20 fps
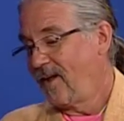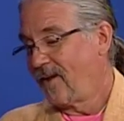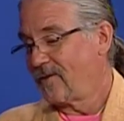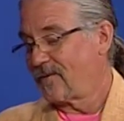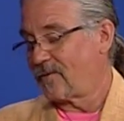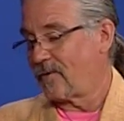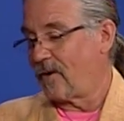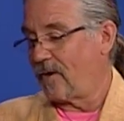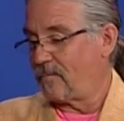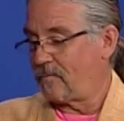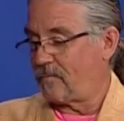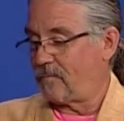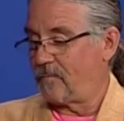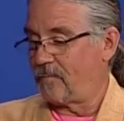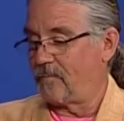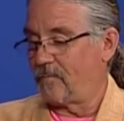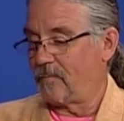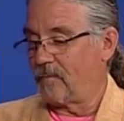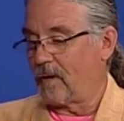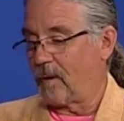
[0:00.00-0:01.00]
so I,
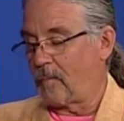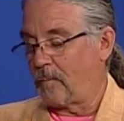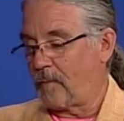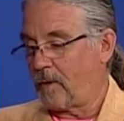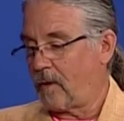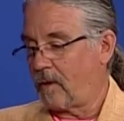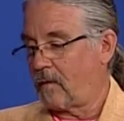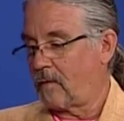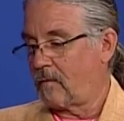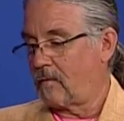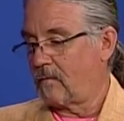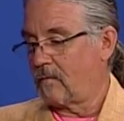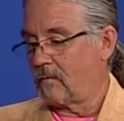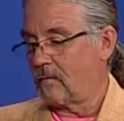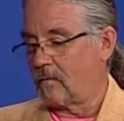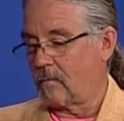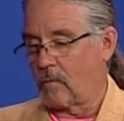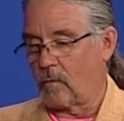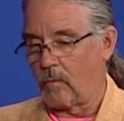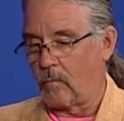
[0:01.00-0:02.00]
I'll pick
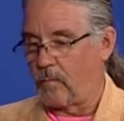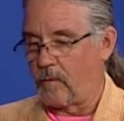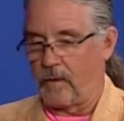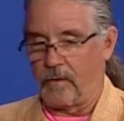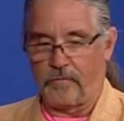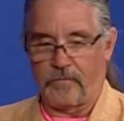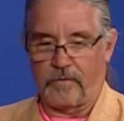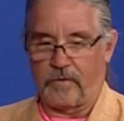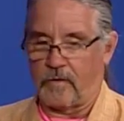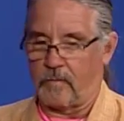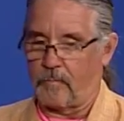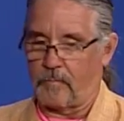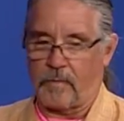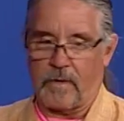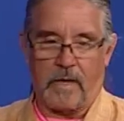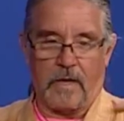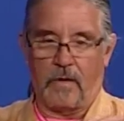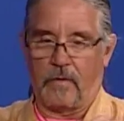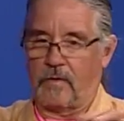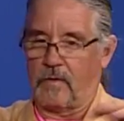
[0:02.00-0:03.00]
a whole bunch and I'll
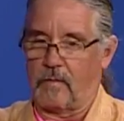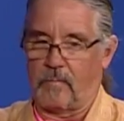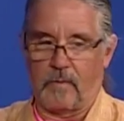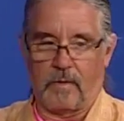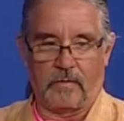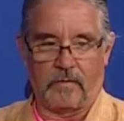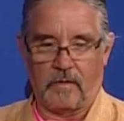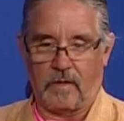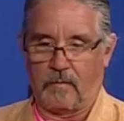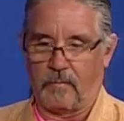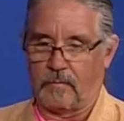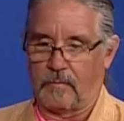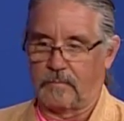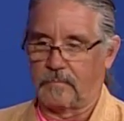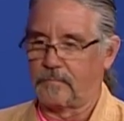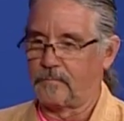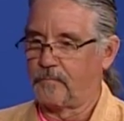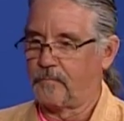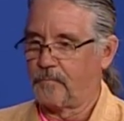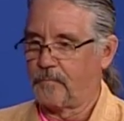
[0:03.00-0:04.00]
pile it on my
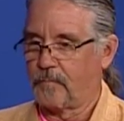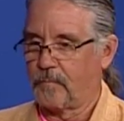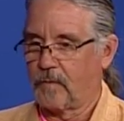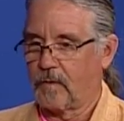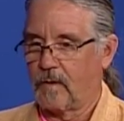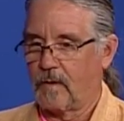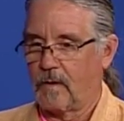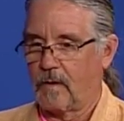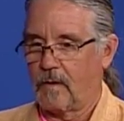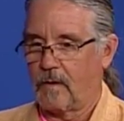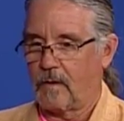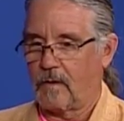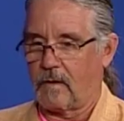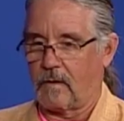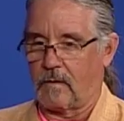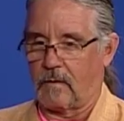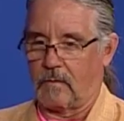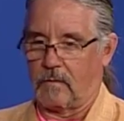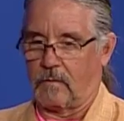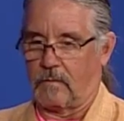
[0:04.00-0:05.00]
table.
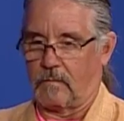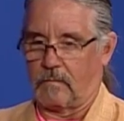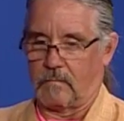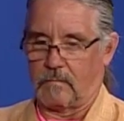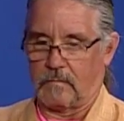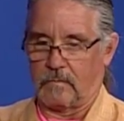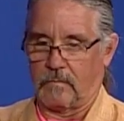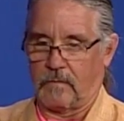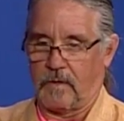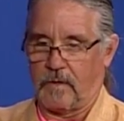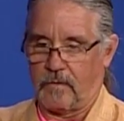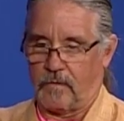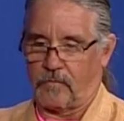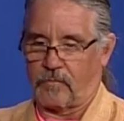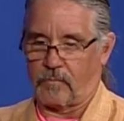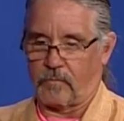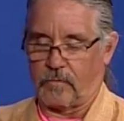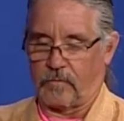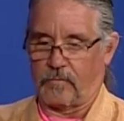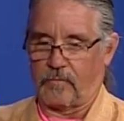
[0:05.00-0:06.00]
And I'll go, okay,
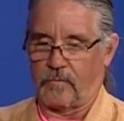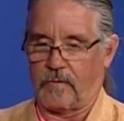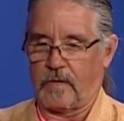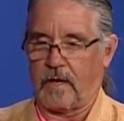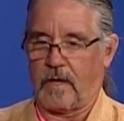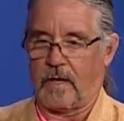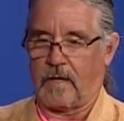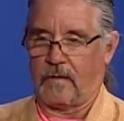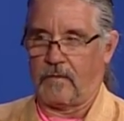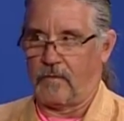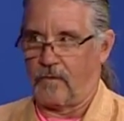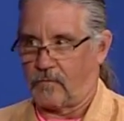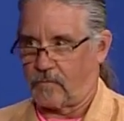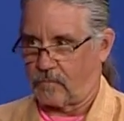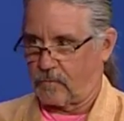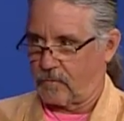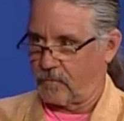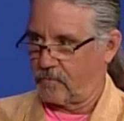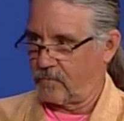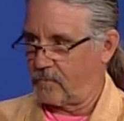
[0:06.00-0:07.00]
this works with that,
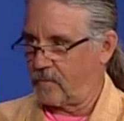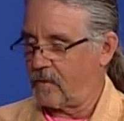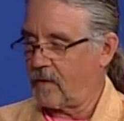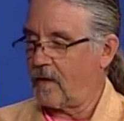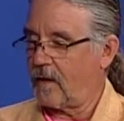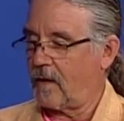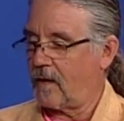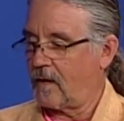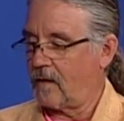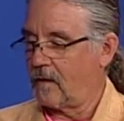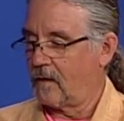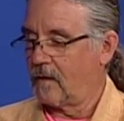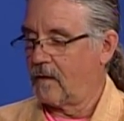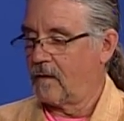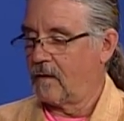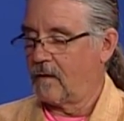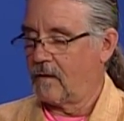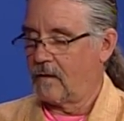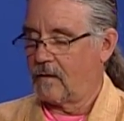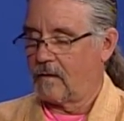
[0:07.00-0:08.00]
this works with that.
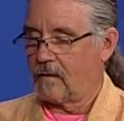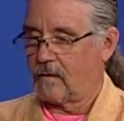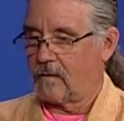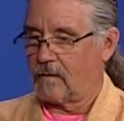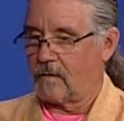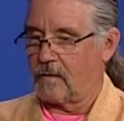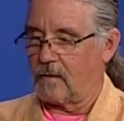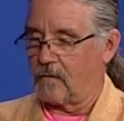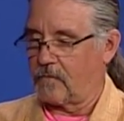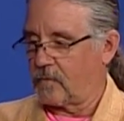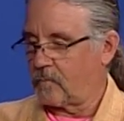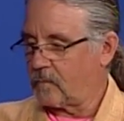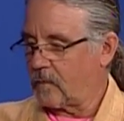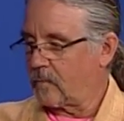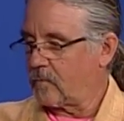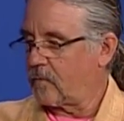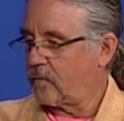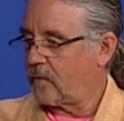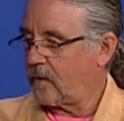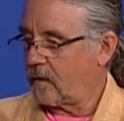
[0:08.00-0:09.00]
And then
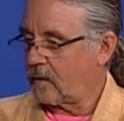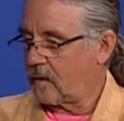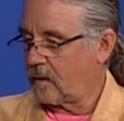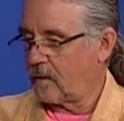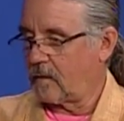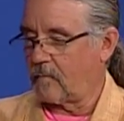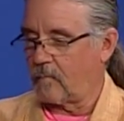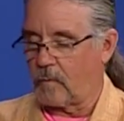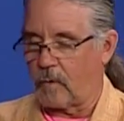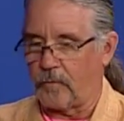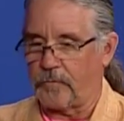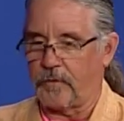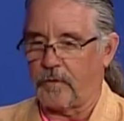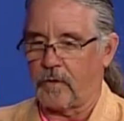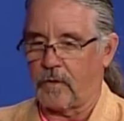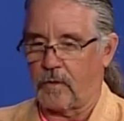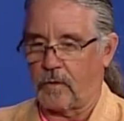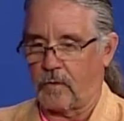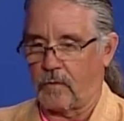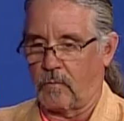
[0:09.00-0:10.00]
sometimes I'll take like a
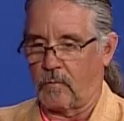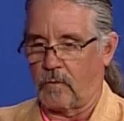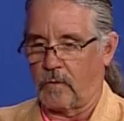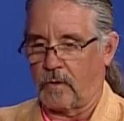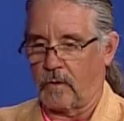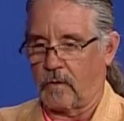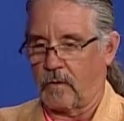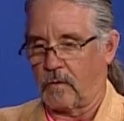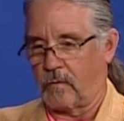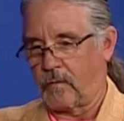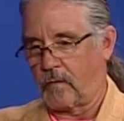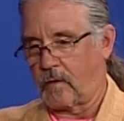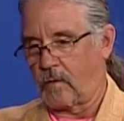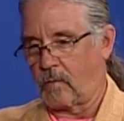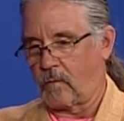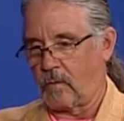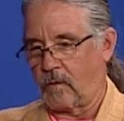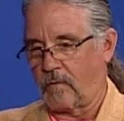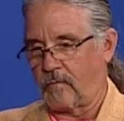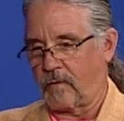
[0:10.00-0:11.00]
multicolored one and go, and then
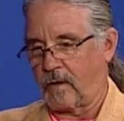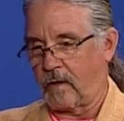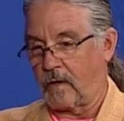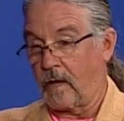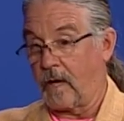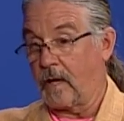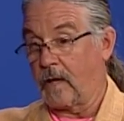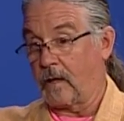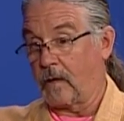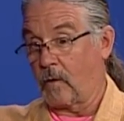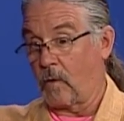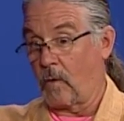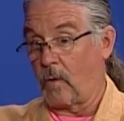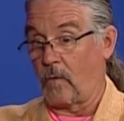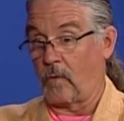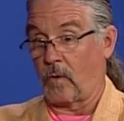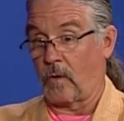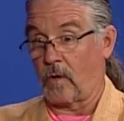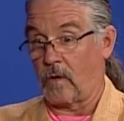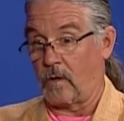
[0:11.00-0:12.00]
I'll, if I like
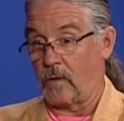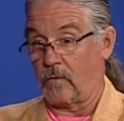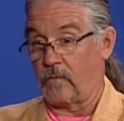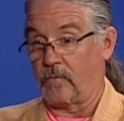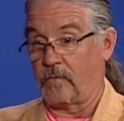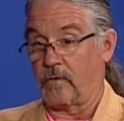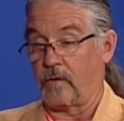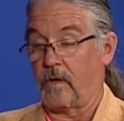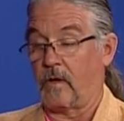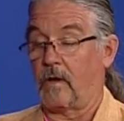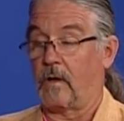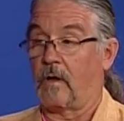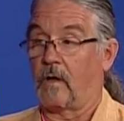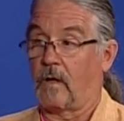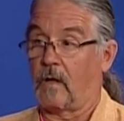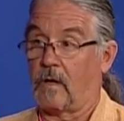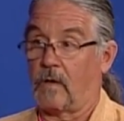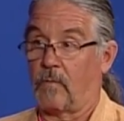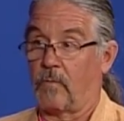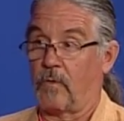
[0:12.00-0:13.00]
all the colors in it, I'll
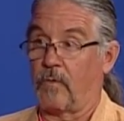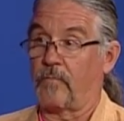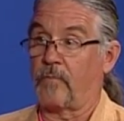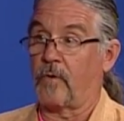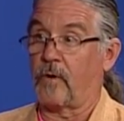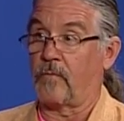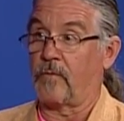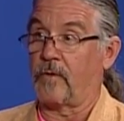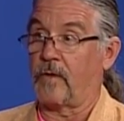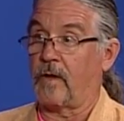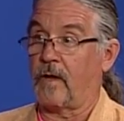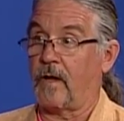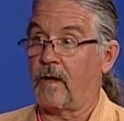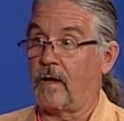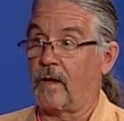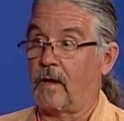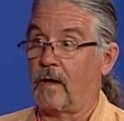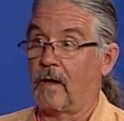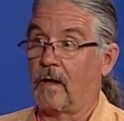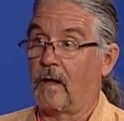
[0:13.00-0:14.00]
kind of riff off of
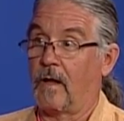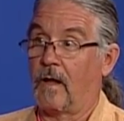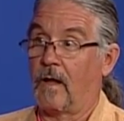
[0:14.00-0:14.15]
that